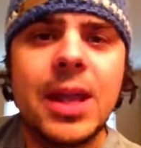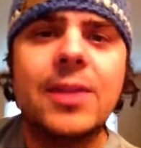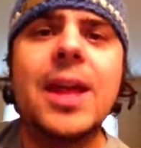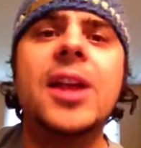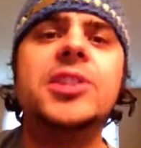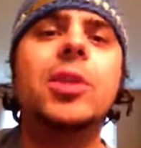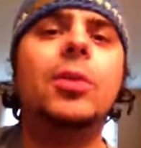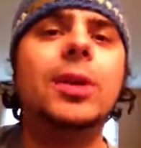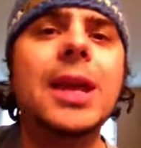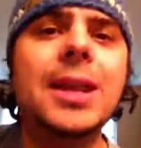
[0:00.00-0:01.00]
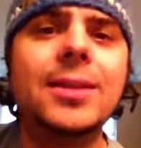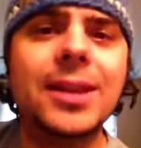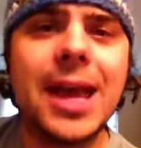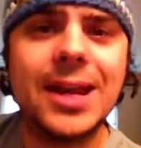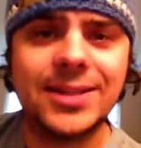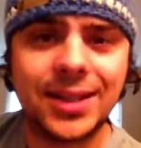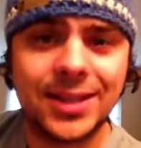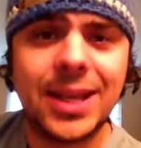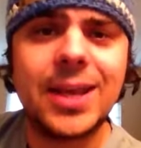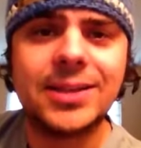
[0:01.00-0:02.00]
that has created the kind of
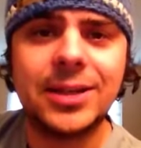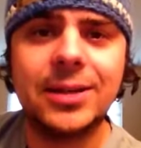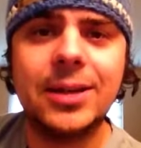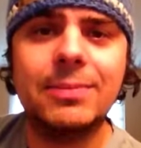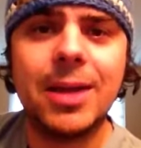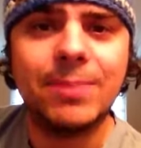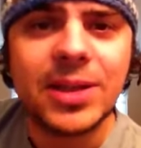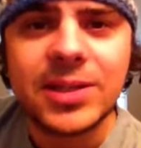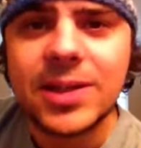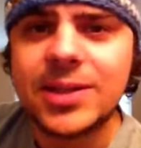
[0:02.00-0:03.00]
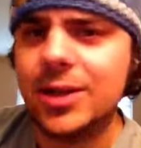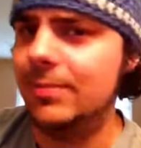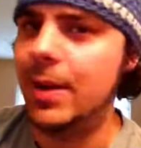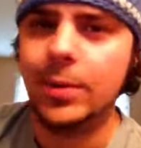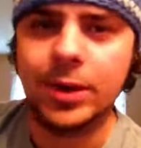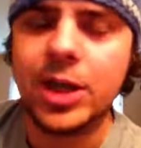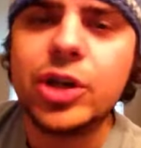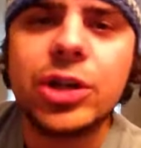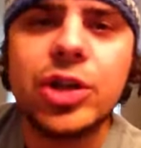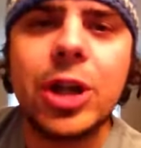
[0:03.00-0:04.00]
success in, in my business and in my
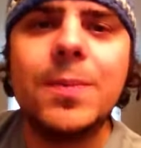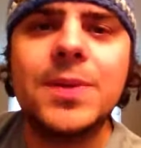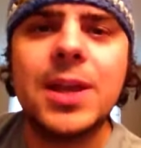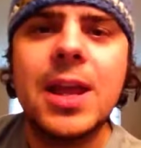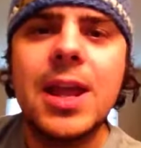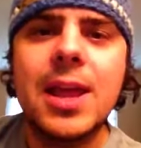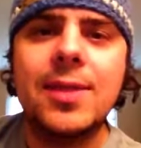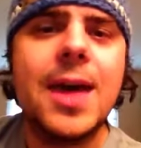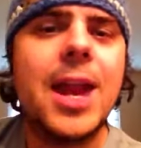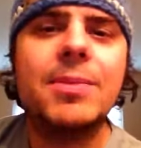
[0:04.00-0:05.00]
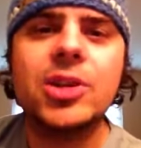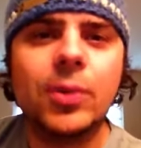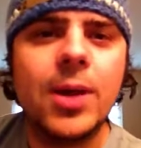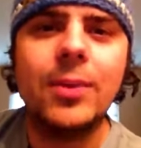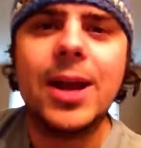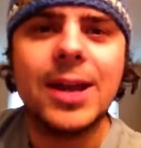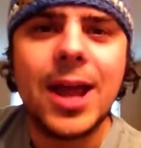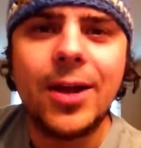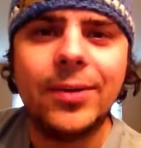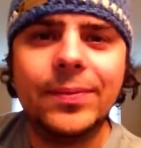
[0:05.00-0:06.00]
relationships that I'm enjoying right
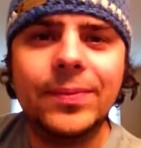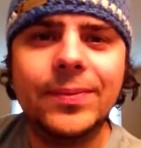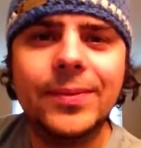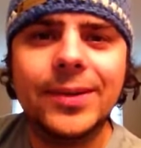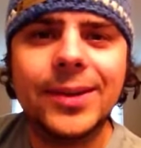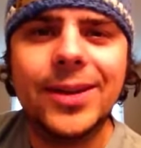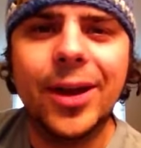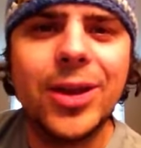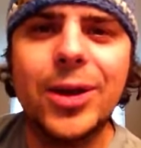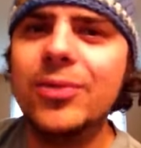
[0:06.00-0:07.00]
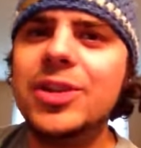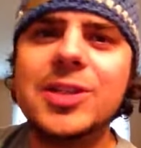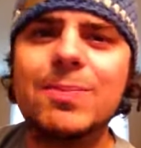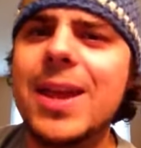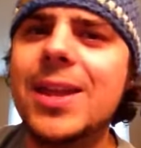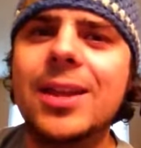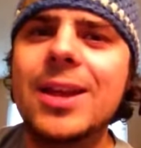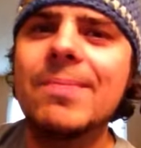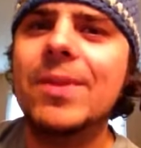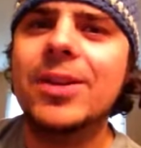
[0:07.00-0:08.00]
now. You know, you don't just make
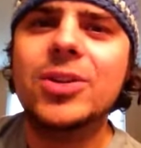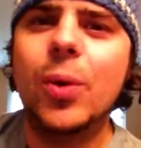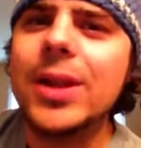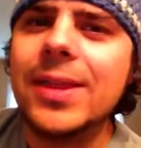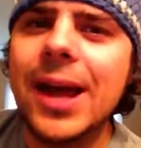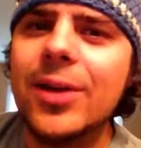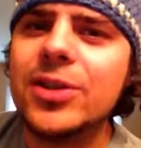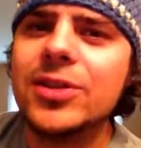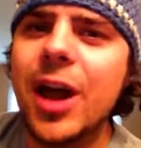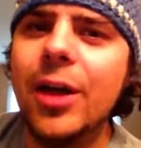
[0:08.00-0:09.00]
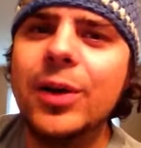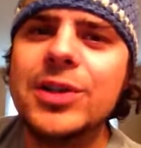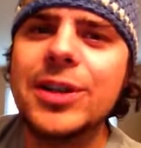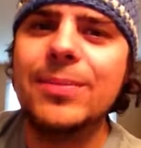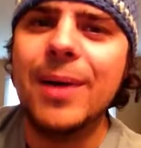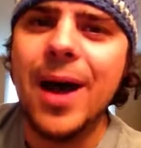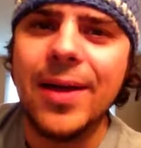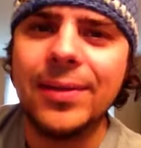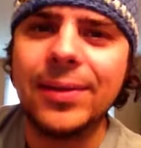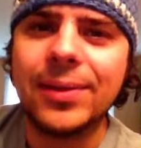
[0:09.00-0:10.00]
$20,000 in a
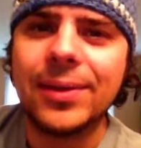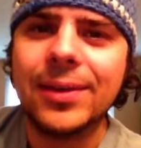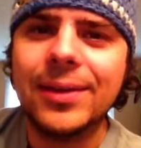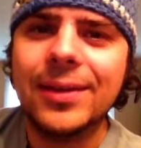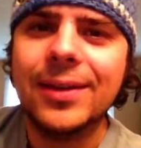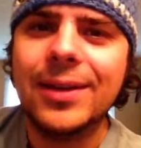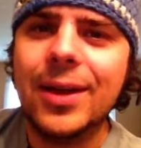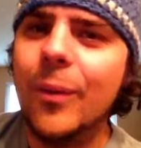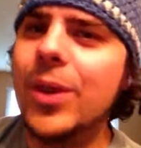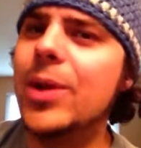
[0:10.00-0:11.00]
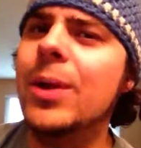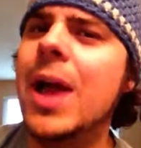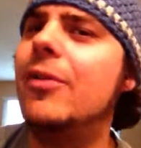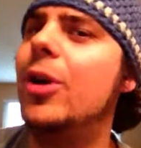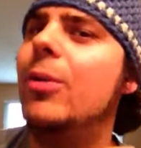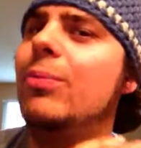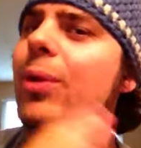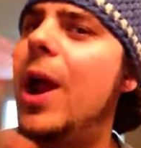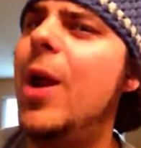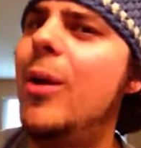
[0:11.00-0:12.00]
month when you don't have your
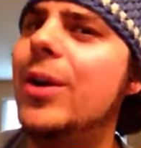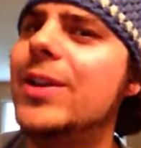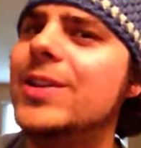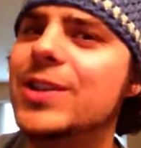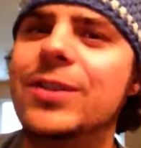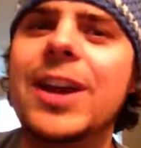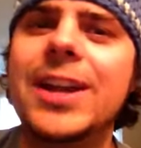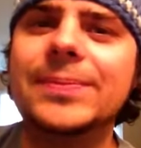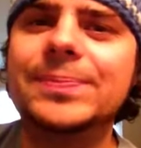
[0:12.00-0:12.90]
priorities straight.